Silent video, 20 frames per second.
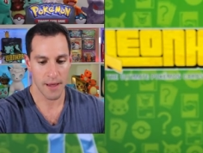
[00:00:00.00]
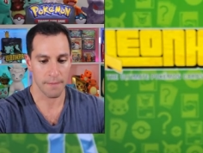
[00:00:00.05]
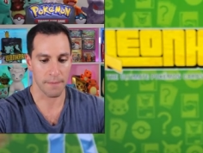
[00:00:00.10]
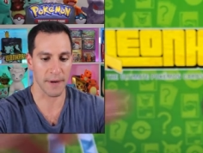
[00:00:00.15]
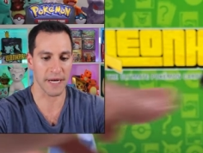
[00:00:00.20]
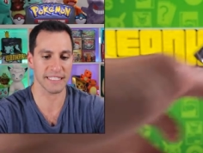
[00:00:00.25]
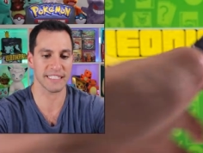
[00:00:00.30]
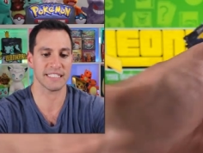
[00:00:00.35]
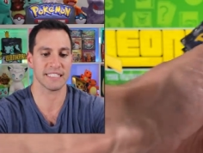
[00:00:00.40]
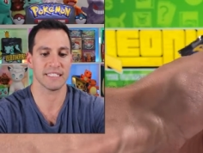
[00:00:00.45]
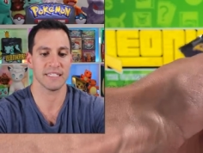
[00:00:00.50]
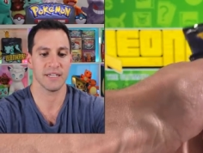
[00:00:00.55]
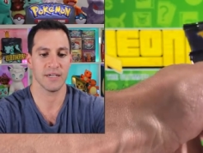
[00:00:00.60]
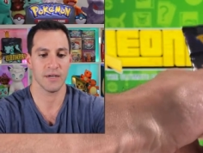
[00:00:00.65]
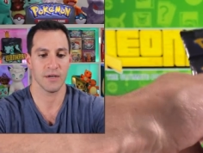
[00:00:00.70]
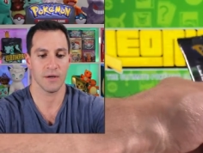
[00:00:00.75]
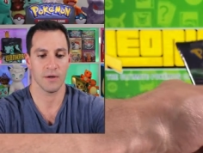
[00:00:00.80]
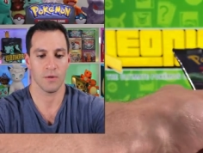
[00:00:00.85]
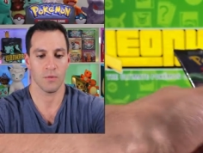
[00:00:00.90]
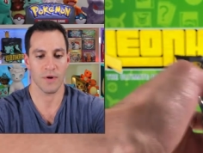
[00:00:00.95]
But
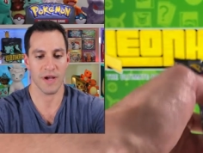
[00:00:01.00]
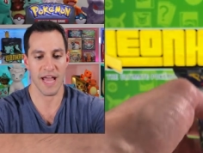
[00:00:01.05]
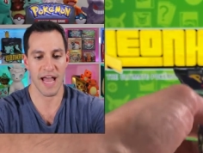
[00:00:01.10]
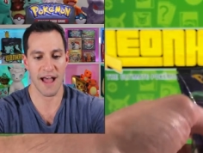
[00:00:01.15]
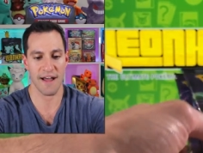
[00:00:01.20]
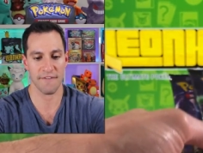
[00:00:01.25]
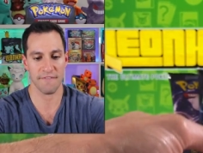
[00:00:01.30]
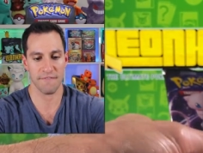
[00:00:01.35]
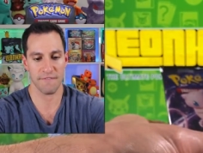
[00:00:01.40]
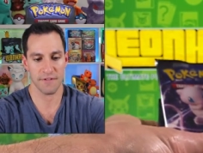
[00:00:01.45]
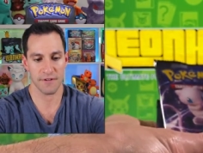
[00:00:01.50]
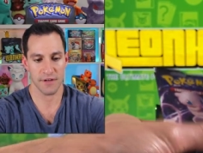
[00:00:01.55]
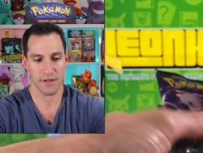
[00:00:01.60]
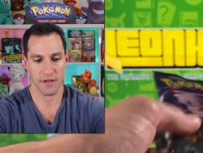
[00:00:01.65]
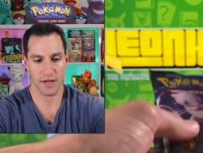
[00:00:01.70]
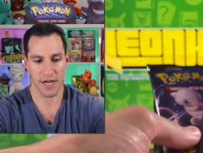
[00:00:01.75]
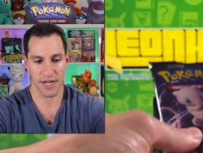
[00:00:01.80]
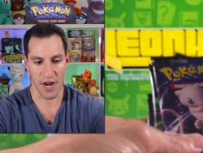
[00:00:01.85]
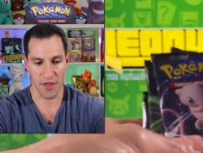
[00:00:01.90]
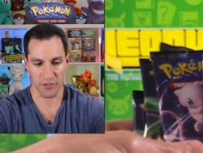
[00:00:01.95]
we have
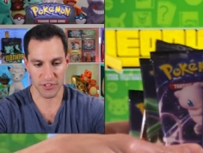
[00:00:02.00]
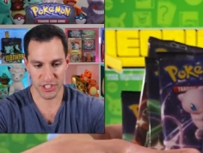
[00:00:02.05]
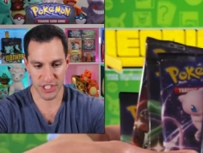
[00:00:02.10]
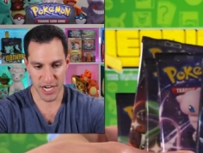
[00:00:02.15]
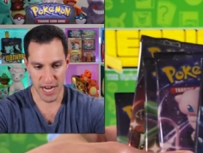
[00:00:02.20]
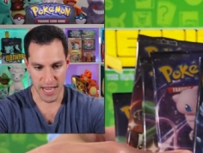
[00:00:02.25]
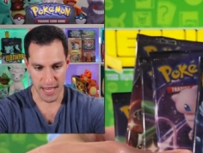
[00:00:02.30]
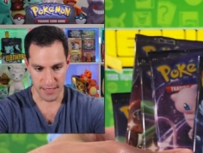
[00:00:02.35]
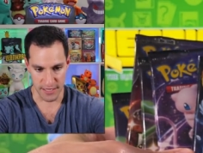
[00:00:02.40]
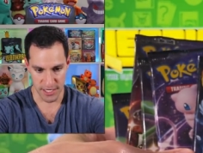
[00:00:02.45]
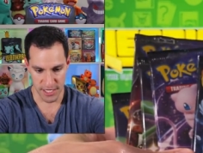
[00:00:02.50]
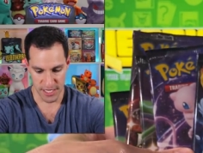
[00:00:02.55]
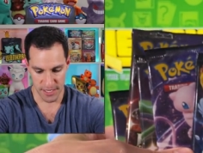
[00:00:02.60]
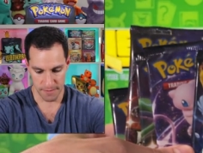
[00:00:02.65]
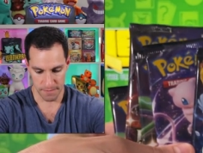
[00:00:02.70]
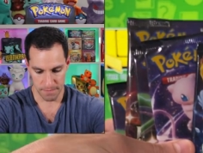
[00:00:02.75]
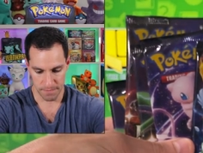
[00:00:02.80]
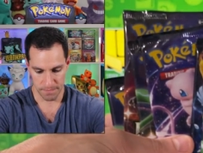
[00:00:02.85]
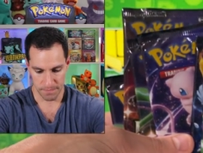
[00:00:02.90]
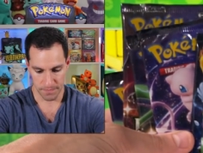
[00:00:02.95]
another chance.
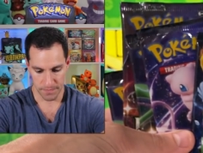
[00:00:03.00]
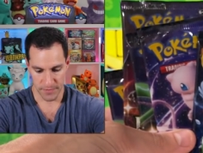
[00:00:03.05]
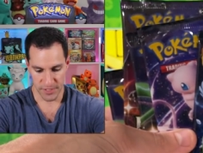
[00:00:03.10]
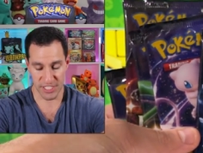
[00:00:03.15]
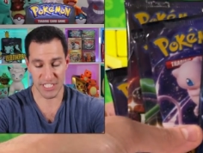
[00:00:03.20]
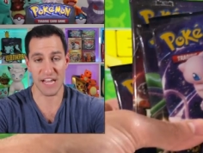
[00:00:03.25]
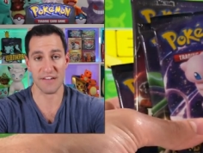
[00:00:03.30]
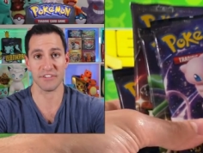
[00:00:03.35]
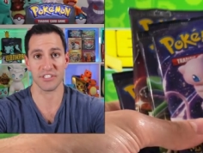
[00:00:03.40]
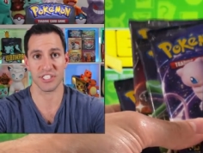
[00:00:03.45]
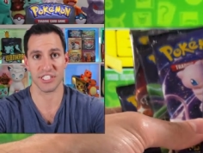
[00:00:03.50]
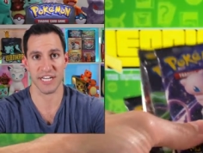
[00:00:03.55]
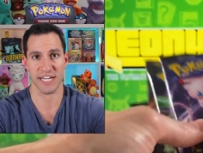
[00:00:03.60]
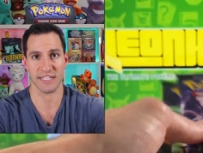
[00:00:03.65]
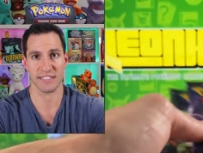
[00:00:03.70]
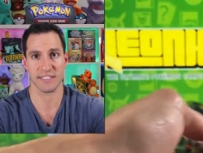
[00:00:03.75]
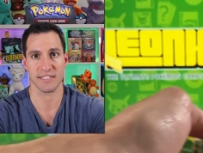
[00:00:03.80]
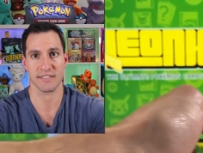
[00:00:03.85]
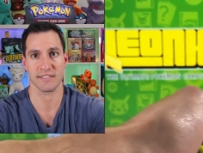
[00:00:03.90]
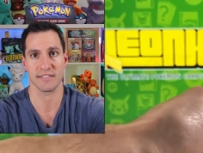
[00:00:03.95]
Seven
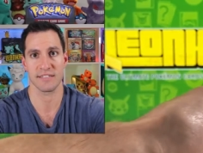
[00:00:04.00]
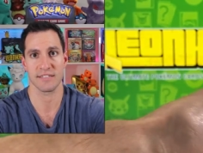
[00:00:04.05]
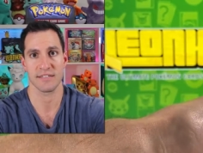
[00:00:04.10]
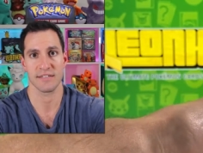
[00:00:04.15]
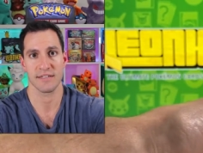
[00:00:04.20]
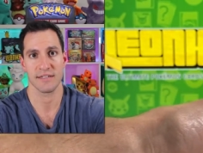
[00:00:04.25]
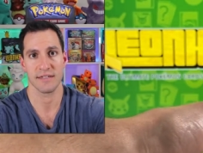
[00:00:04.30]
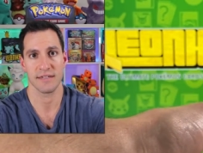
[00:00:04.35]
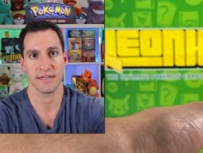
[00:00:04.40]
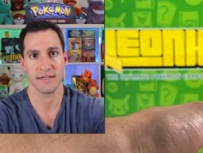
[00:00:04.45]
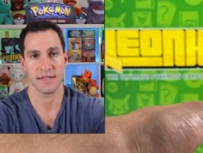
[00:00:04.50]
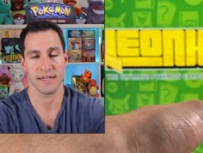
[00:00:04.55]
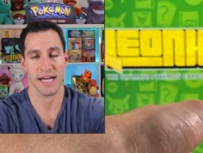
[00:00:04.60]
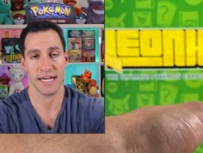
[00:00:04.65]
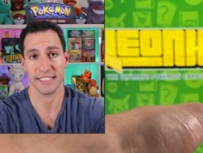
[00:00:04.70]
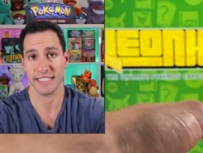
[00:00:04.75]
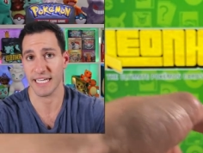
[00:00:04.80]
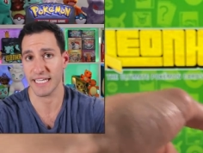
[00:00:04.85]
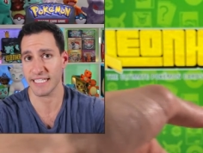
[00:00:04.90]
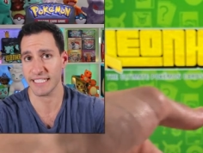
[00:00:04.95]
chances
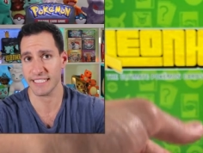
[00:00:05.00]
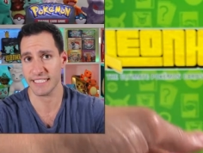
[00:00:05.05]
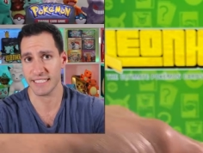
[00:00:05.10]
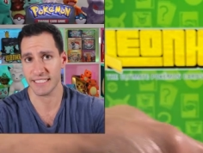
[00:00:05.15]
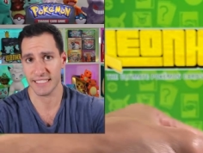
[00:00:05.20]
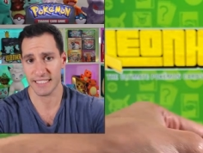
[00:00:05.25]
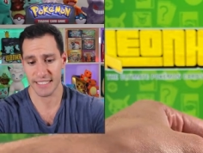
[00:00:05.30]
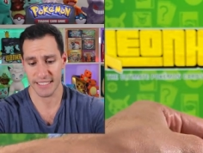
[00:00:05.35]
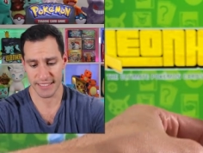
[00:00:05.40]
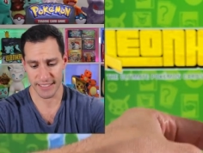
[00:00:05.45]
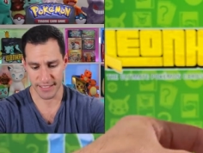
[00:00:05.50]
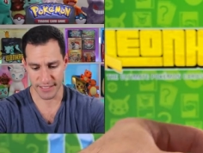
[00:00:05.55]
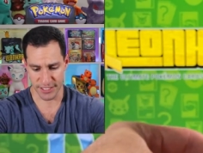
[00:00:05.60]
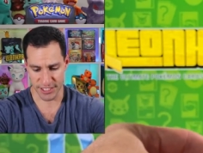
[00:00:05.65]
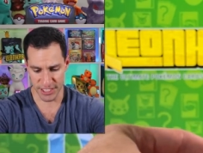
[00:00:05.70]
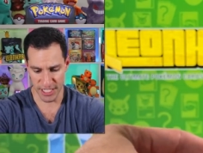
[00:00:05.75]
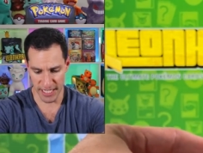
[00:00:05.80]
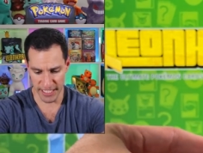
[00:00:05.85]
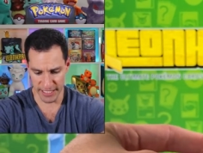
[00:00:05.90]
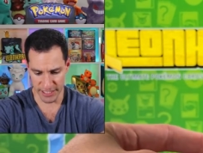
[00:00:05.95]
at getting a
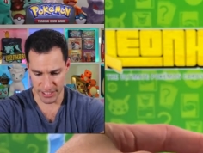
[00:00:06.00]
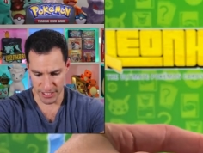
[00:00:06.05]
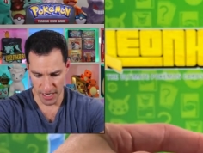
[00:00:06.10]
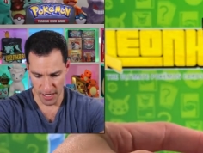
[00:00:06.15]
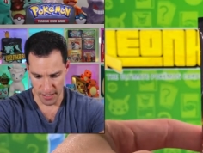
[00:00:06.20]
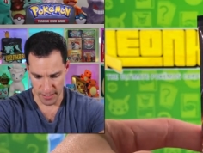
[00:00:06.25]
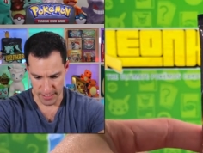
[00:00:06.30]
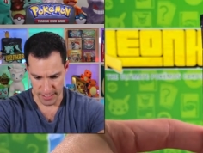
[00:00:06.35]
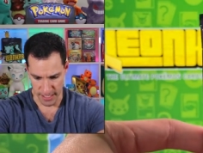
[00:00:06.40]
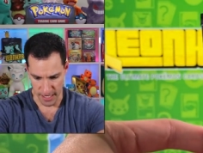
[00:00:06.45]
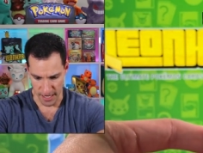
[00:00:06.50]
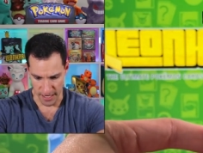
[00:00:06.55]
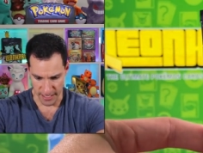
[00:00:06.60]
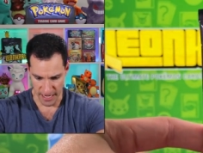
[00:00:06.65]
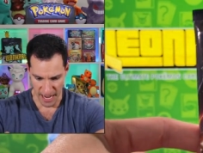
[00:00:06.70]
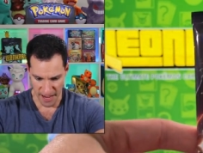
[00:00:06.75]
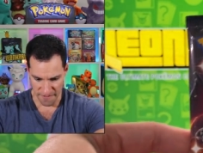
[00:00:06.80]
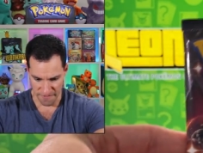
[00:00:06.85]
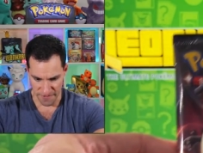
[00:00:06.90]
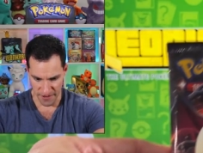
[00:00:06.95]
Shiny
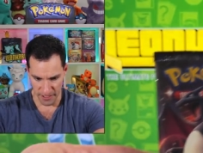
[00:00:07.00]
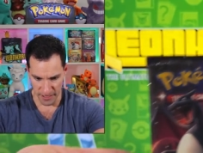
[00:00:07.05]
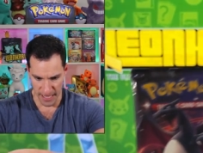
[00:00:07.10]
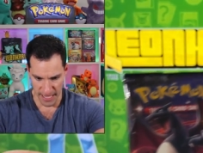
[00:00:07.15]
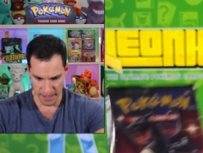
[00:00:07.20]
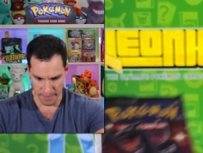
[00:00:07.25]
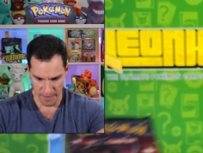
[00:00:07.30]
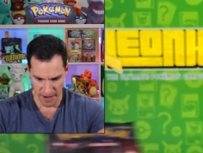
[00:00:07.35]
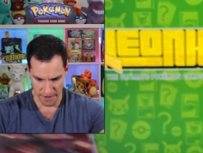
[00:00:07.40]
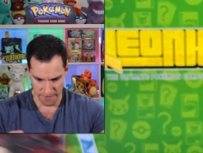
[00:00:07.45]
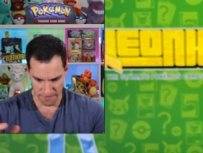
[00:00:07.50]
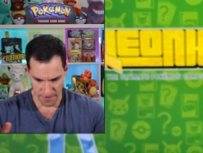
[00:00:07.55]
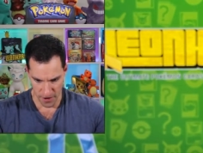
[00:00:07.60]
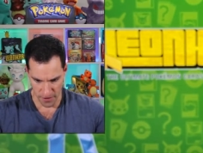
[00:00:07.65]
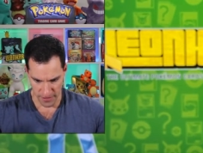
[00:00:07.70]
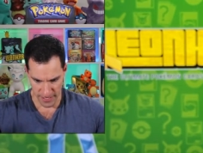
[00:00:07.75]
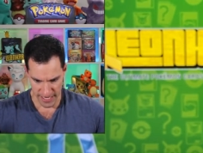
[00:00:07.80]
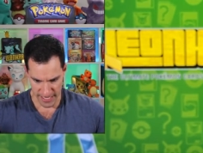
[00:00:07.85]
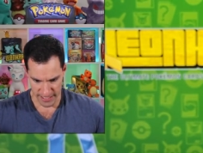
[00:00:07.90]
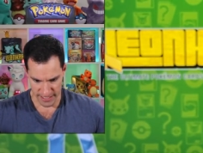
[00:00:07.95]
Charizard. I feel like my
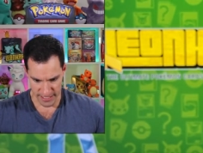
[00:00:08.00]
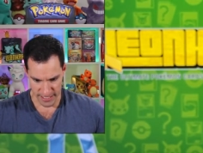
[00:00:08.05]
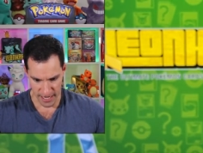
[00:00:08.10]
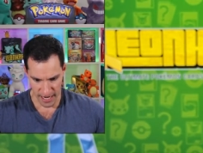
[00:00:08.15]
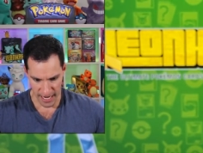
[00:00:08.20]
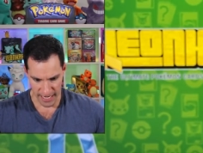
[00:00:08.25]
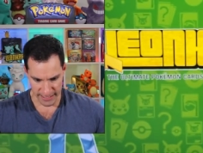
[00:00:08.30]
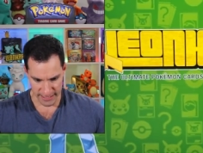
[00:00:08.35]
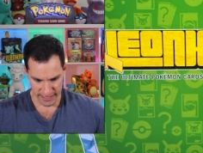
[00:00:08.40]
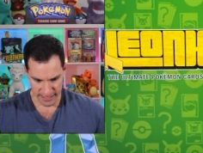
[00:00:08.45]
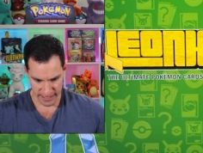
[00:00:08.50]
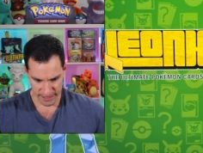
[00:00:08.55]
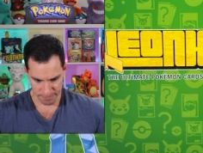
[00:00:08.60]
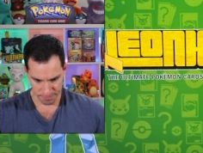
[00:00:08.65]
phone is not...